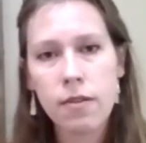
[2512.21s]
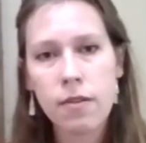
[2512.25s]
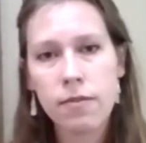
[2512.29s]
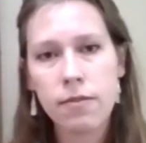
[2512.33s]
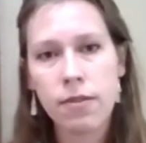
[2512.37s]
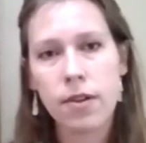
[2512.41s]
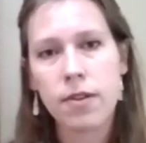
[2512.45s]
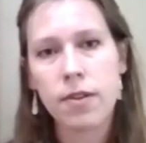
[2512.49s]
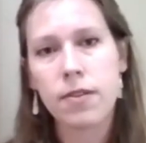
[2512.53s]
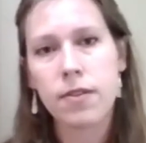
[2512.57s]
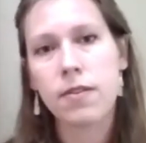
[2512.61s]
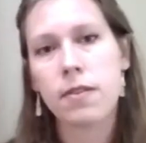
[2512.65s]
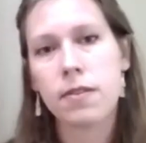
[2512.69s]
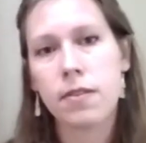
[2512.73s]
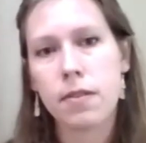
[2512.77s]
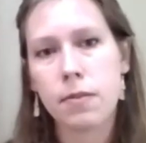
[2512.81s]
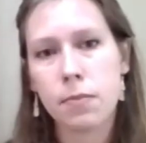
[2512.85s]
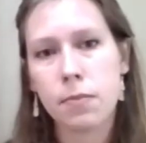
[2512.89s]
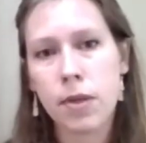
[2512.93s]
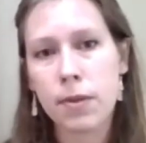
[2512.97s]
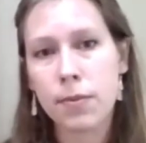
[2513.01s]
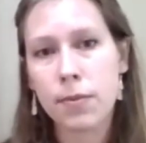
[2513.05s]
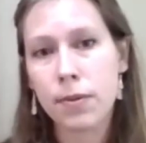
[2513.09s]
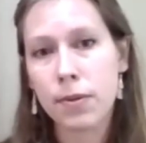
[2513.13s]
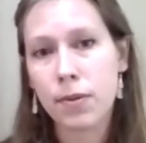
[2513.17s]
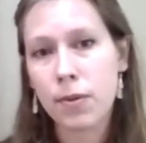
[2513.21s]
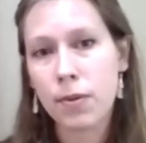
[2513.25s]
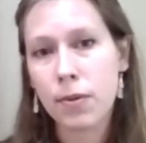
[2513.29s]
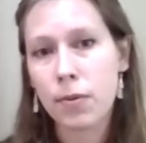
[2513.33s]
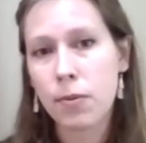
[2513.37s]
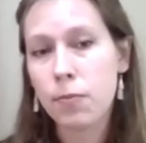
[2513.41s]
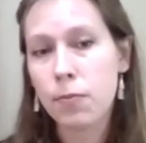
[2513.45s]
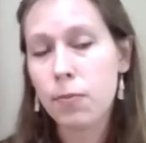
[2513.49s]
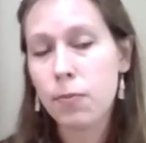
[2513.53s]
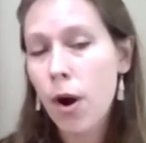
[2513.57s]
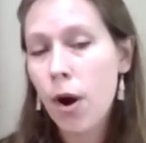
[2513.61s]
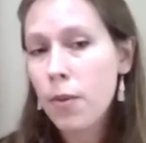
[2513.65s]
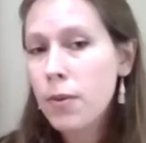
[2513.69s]
versus the people who
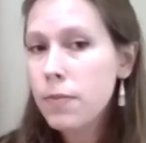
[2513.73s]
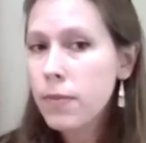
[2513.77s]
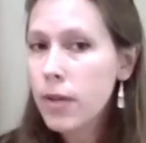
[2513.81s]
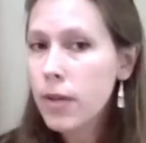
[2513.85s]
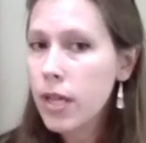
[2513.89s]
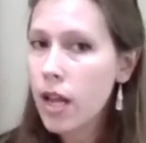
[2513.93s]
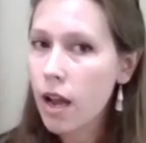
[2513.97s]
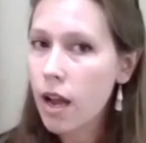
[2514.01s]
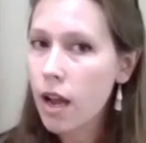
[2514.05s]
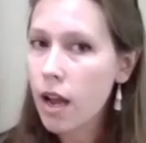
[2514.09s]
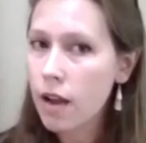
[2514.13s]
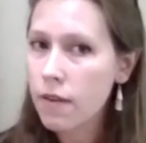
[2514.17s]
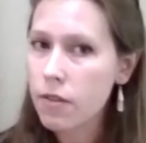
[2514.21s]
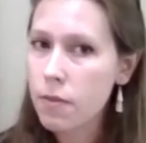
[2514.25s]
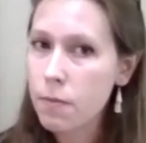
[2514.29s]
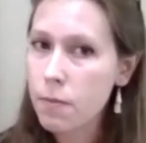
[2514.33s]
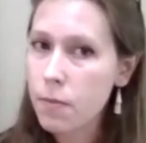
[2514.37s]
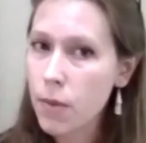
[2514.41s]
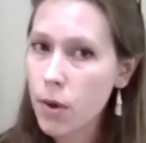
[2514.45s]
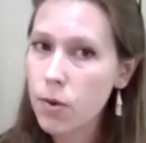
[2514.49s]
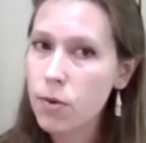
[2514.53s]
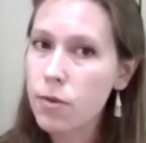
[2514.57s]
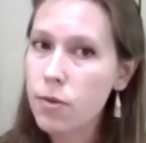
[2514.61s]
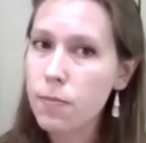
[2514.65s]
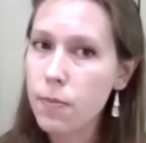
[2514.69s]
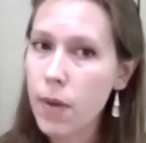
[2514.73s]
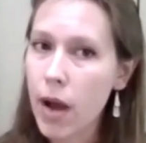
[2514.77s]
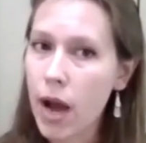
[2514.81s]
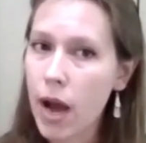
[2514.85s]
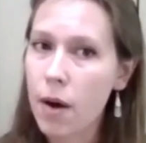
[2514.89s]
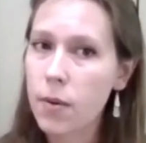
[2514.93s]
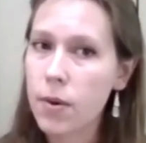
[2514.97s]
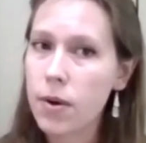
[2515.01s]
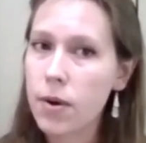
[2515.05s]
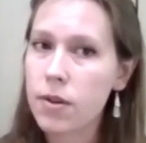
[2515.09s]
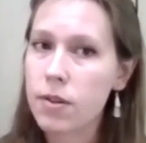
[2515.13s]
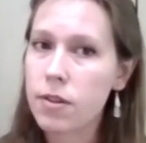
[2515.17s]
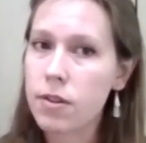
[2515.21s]
probably have the most
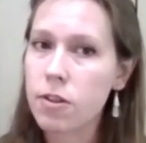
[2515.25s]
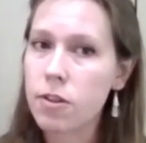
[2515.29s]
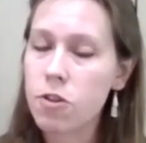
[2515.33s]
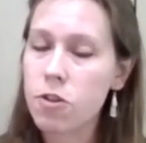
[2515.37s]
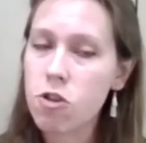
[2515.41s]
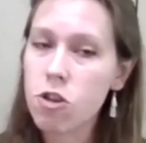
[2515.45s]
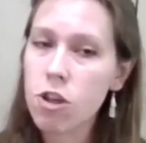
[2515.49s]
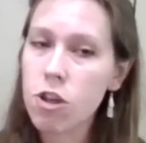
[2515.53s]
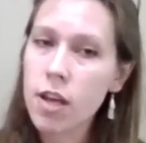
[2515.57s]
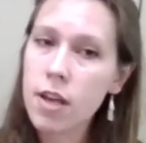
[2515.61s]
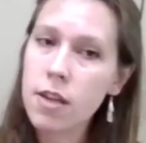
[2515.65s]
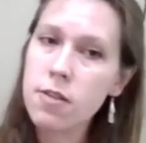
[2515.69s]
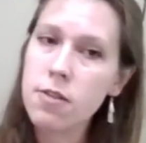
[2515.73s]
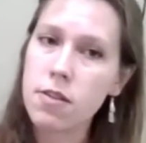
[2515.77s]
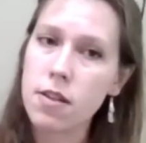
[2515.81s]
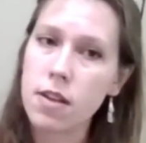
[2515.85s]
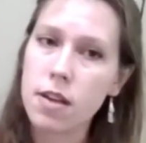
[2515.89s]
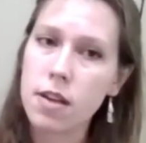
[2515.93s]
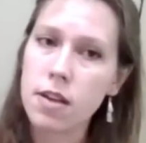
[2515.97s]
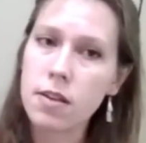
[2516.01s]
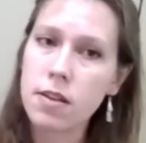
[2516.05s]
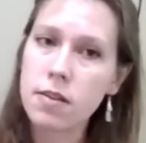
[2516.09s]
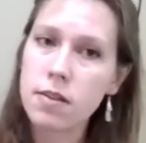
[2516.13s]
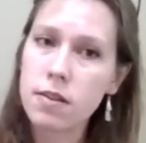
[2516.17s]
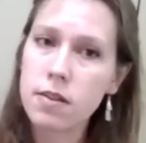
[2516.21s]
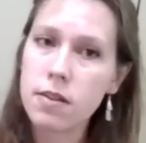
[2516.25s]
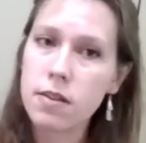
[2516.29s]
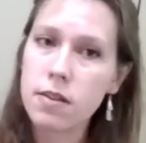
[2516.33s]
power to change it